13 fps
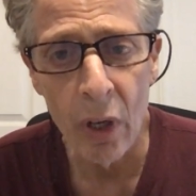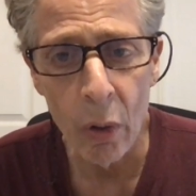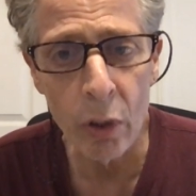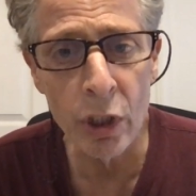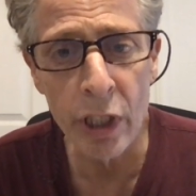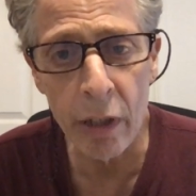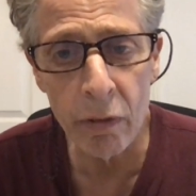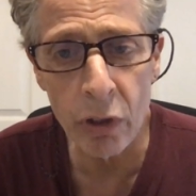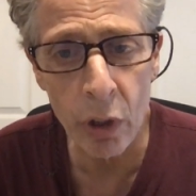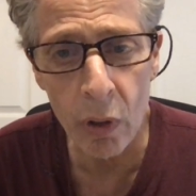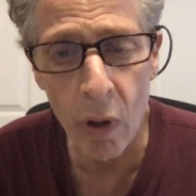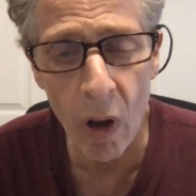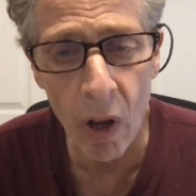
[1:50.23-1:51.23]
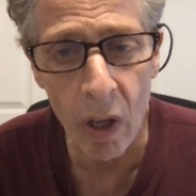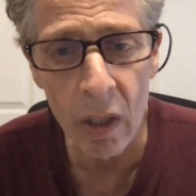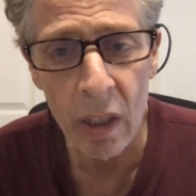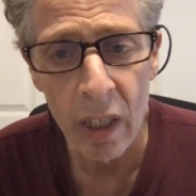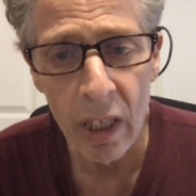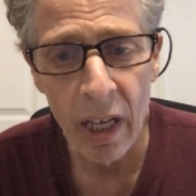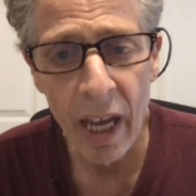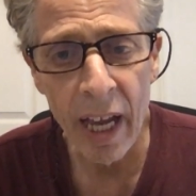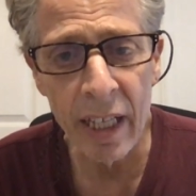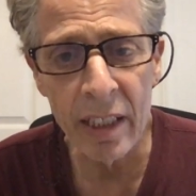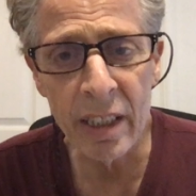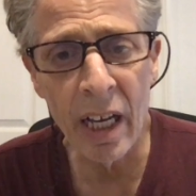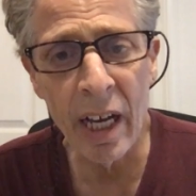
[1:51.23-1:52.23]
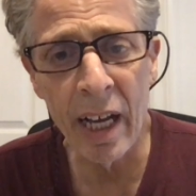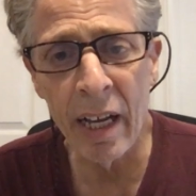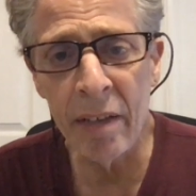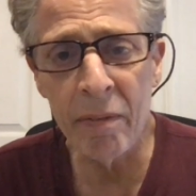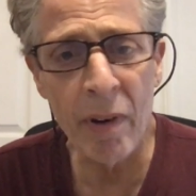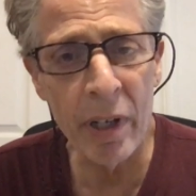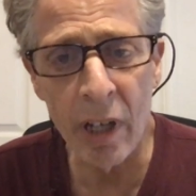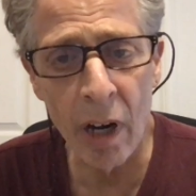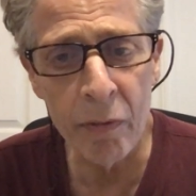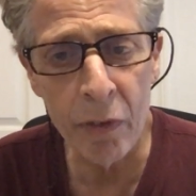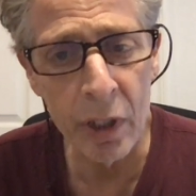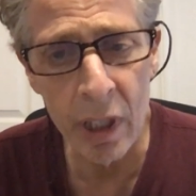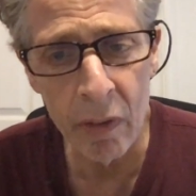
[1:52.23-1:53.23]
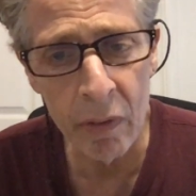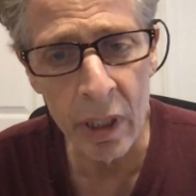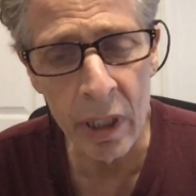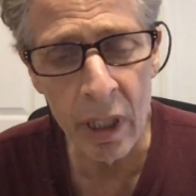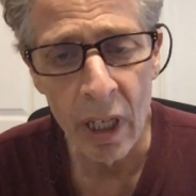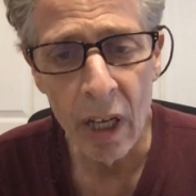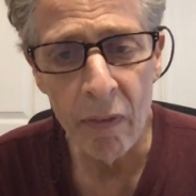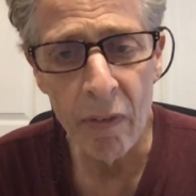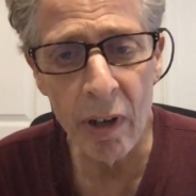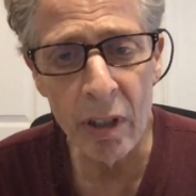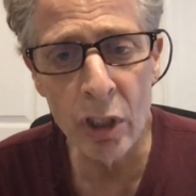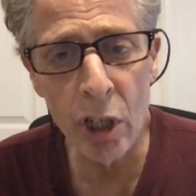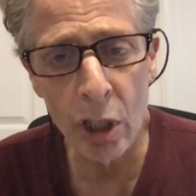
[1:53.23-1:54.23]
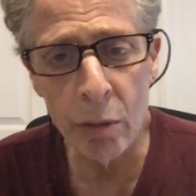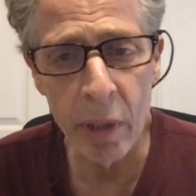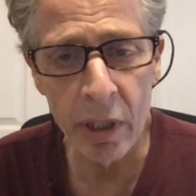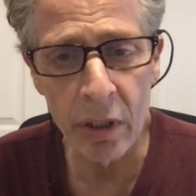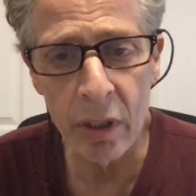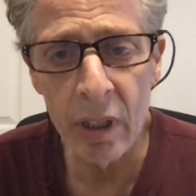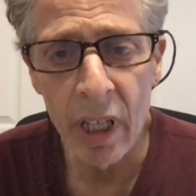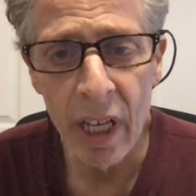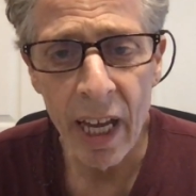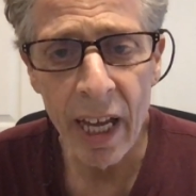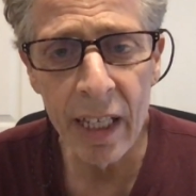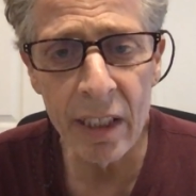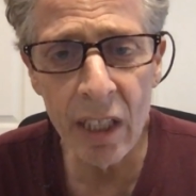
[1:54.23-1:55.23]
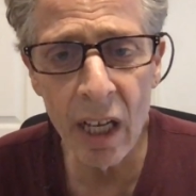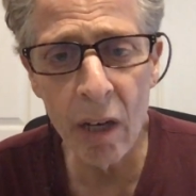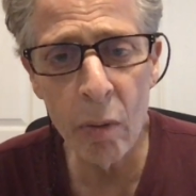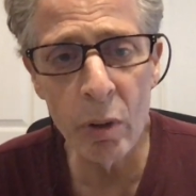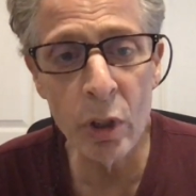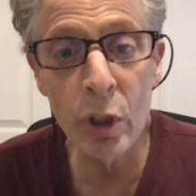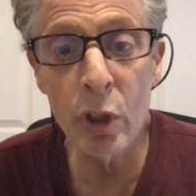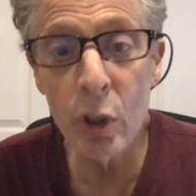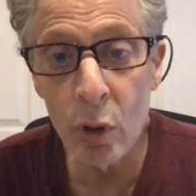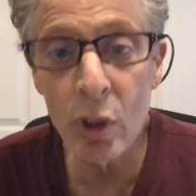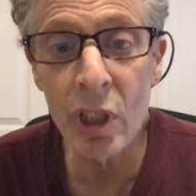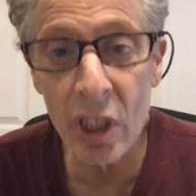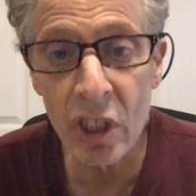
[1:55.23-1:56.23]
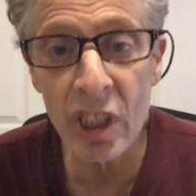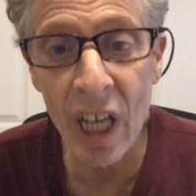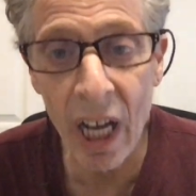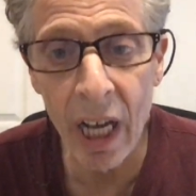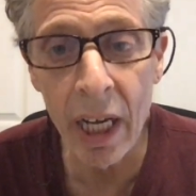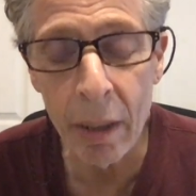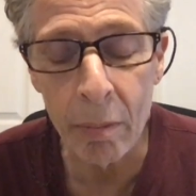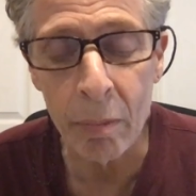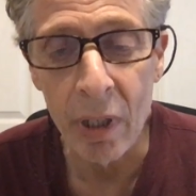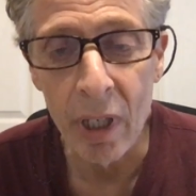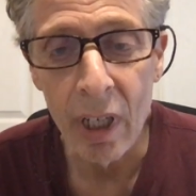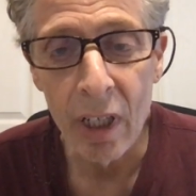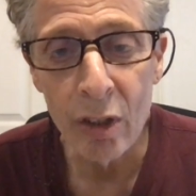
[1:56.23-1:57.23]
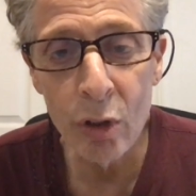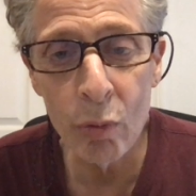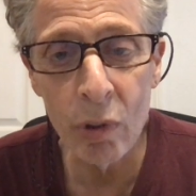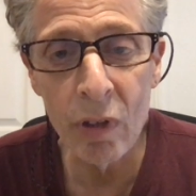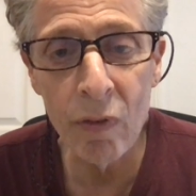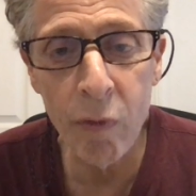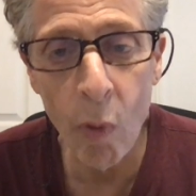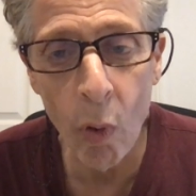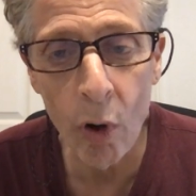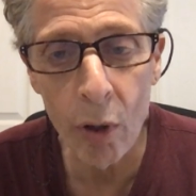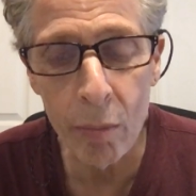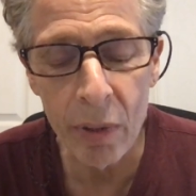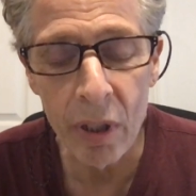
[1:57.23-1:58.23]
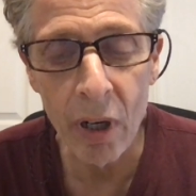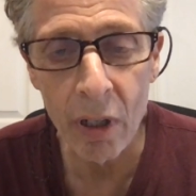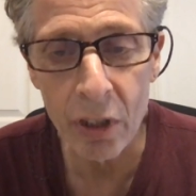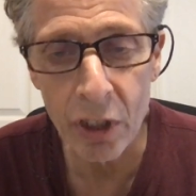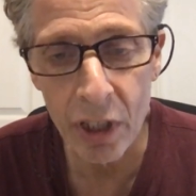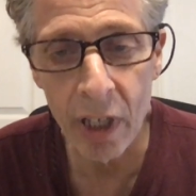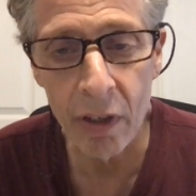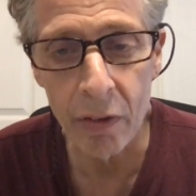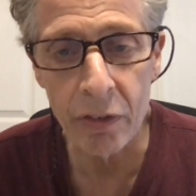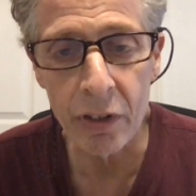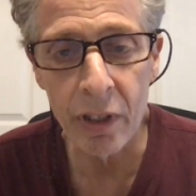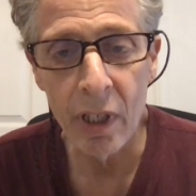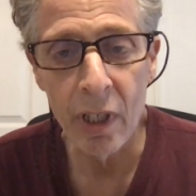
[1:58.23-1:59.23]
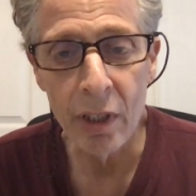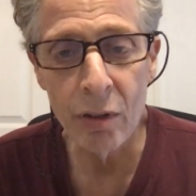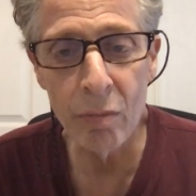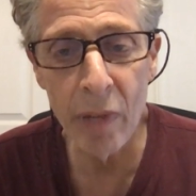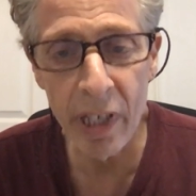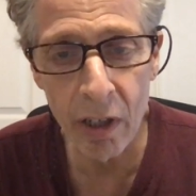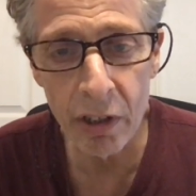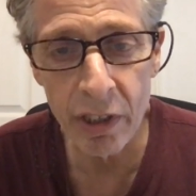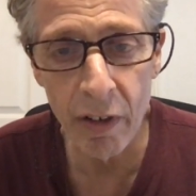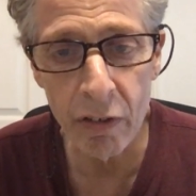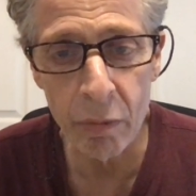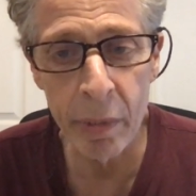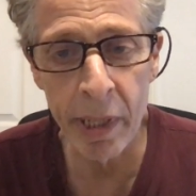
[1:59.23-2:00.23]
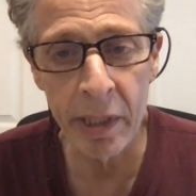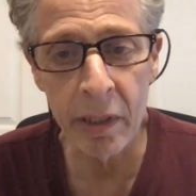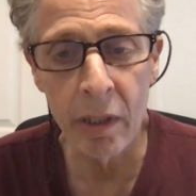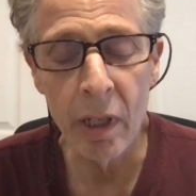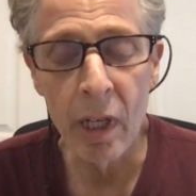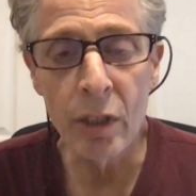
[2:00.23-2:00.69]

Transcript: or generous at all and uh, very unforgiving very judgmental and uh, we should use this time to reform ourselves to make ourselves better,